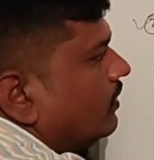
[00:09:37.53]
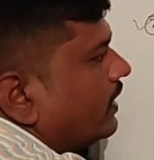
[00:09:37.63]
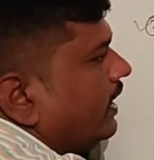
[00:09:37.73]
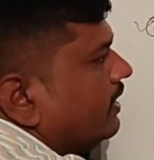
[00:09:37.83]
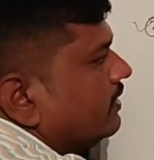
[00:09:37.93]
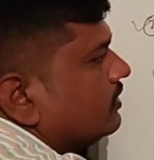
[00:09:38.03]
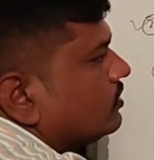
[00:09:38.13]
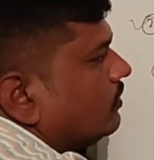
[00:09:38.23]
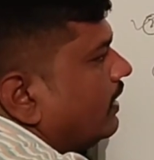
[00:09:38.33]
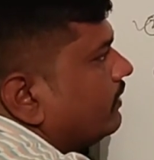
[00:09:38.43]
Okay,
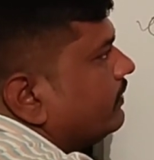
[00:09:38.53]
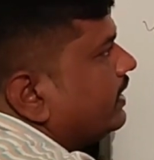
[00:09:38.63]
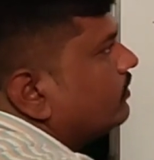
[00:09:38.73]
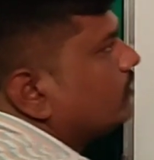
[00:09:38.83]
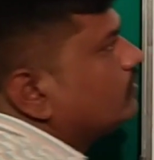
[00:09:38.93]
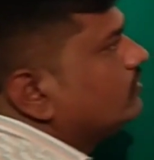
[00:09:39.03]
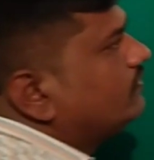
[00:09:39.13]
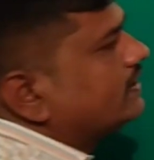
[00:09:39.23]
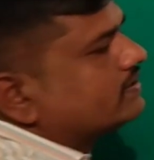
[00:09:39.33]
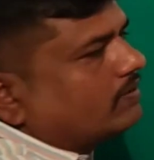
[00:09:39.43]
so what we have to
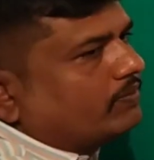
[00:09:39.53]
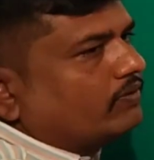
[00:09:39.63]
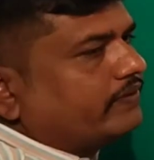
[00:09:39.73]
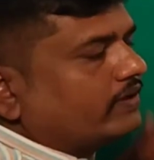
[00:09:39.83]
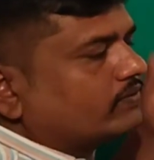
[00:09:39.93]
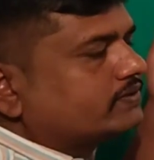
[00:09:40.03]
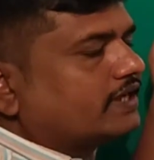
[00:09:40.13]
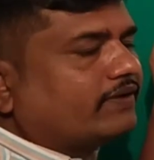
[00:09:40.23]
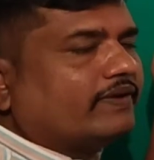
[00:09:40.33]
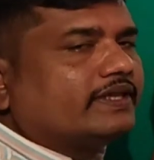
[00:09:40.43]
do, first of all, we have to
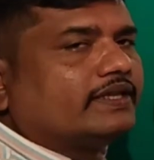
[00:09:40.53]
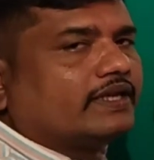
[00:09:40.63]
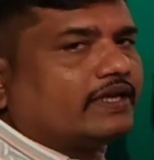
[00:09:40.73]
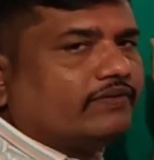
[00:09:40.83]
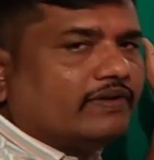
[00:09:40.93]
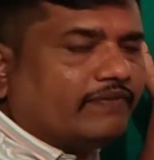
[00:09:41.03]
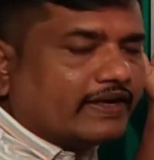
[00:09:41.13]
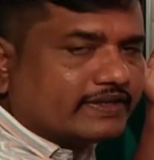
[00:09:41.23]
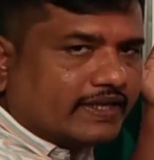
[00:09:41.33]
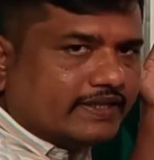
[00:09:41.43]
check whether the given
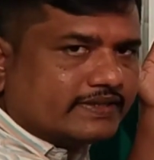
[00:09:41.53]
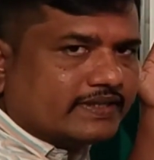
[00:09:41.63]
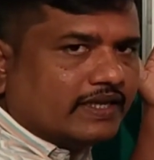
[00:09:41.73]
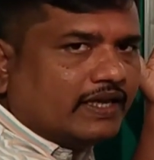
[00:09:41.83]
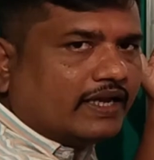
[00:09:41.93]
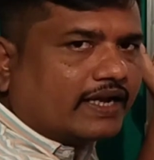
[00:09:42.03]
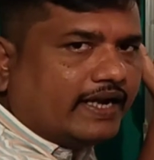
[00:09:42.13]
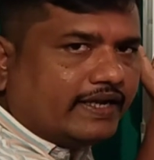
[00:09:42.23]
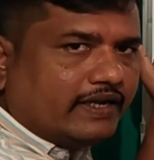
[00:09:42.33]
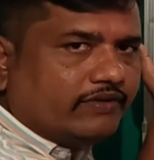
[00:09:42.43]
function is
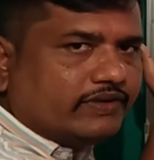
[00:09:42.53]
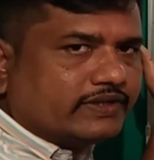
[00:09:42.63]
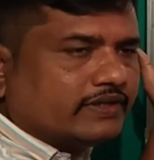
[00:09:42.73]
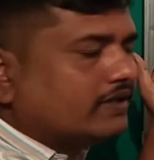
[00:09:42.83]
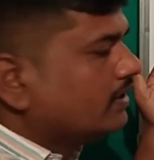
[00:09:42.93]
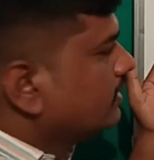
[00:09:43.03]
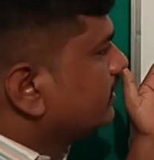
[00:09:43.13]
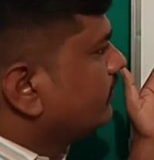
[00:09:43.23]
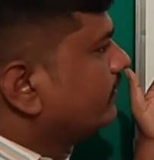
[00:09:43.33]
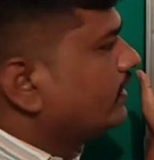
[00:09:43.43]
continuous,
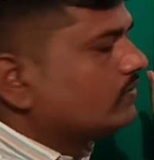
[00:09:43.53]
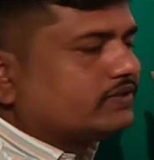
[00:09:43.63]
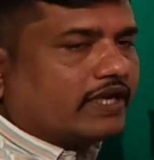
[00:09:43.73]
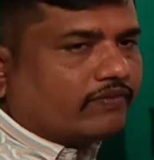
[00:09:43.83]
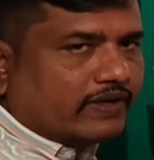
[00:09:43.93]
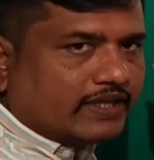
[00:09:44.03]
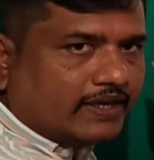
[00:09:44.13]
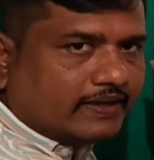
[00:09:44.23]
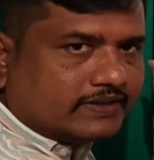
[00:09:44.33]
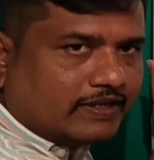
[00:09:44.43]
then we have to check
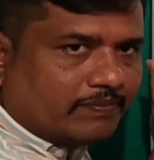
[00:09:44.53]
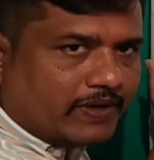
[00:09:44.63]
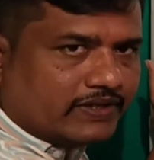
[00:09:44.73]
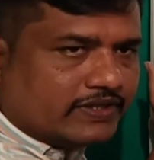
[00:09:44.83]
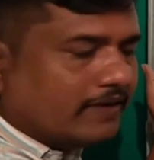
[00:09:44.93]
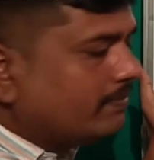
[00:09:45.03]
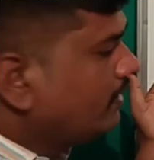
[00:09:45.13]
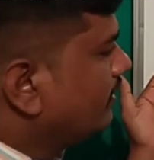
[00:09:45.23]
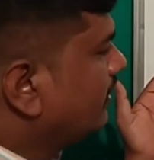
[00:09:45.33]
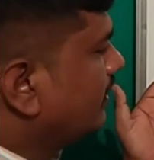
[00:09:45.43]
whether it is
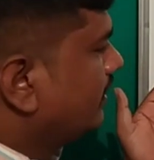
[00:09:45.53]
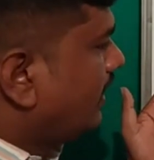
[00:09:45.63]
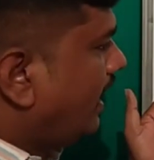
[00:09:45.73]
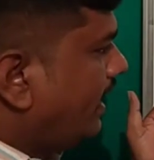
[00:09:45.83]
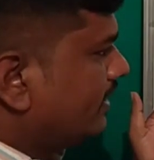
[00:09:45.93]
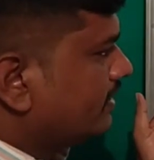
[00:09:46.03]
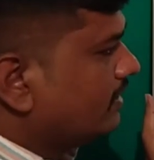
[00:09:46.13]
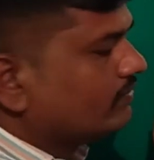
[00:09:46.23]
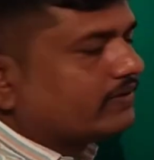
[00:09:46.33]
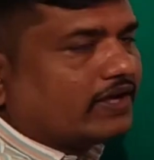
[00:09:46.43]
differentiable, and
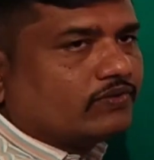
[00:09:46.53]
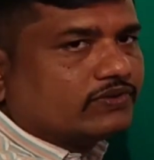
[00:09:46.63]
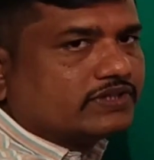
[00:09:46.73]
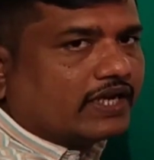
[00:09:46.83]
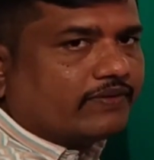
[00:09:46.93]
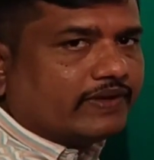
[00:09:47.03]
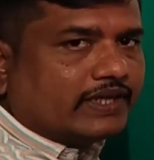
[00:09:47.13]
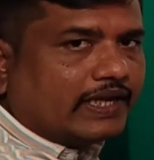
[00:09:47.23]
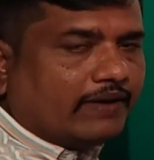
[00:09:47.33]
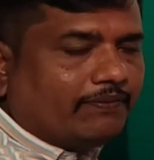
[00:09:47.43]
then we have to check
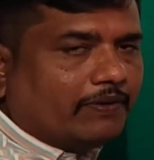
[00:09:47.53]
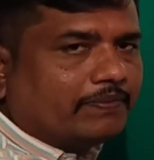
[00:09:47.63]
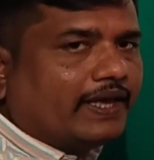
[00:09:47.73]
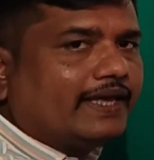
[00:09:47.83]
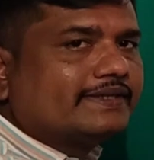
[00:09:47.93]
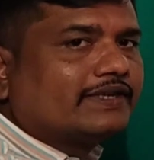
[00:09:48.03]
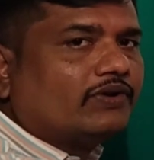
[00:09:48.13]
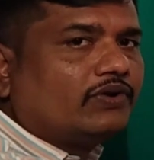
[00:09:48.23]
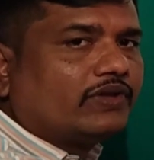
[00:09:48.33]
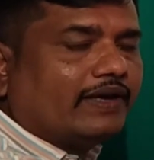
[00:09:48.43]
whether f of a is
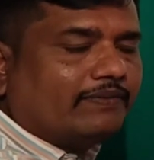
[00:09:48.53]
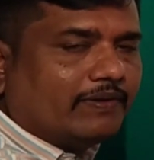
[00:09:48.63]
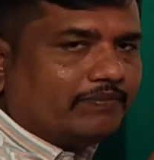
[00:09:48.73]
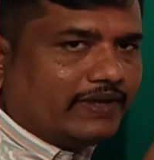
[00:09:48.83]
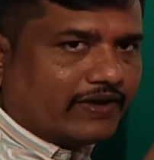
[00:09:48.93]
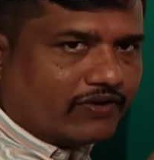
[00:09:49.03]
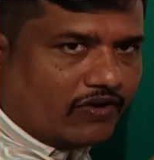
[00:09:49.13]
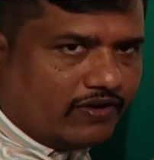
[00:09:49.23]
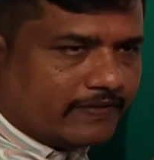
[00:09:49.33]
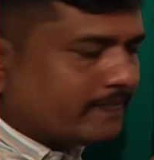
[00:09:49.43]
equal to f of b or
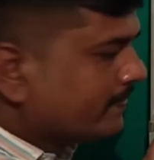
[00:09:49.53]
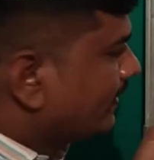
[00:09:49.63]
not.